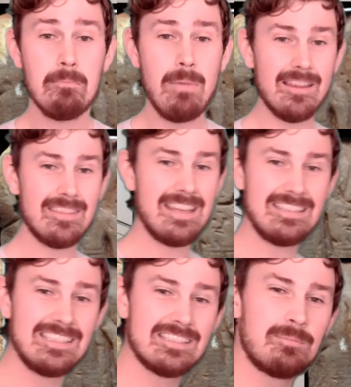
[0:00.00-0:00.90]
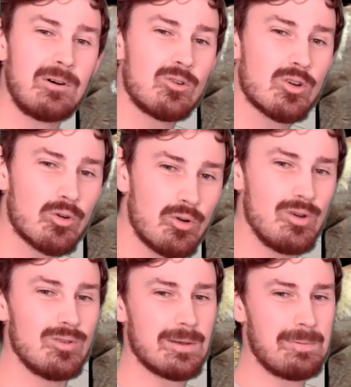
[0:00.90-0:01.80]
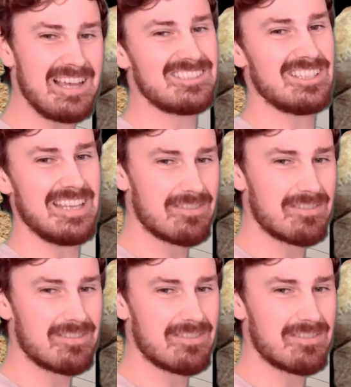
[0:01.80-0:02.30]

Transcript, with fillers: but this is a more crude depiction.